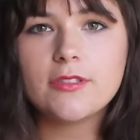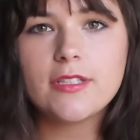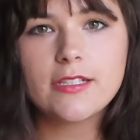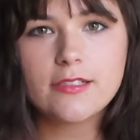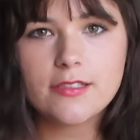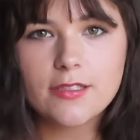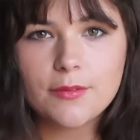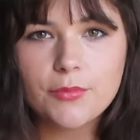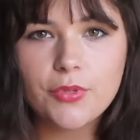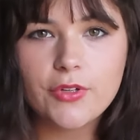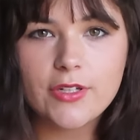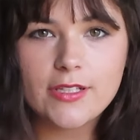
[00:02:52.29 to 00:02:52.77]

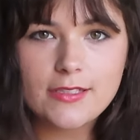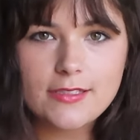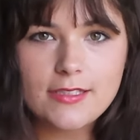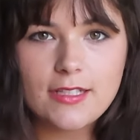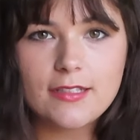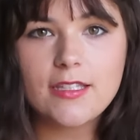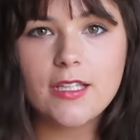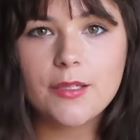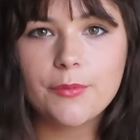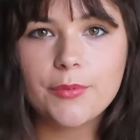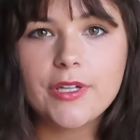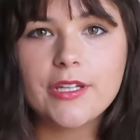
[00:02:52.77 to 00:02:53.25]
Like some points
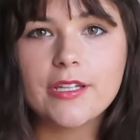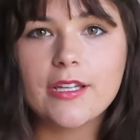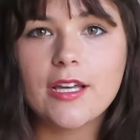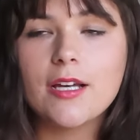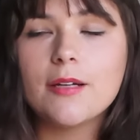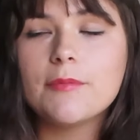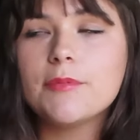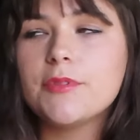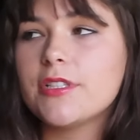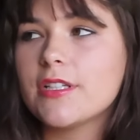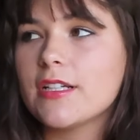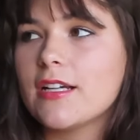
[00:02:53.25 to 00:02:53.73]
that they bring
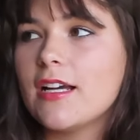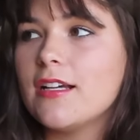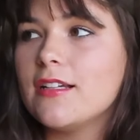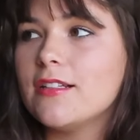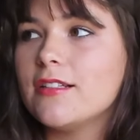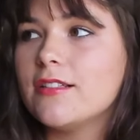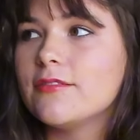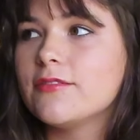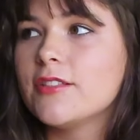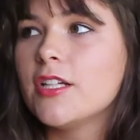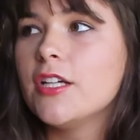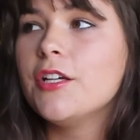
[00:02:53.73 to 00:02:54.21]
up to
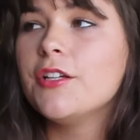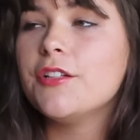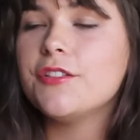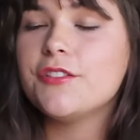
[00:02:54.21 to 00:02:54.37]
kind of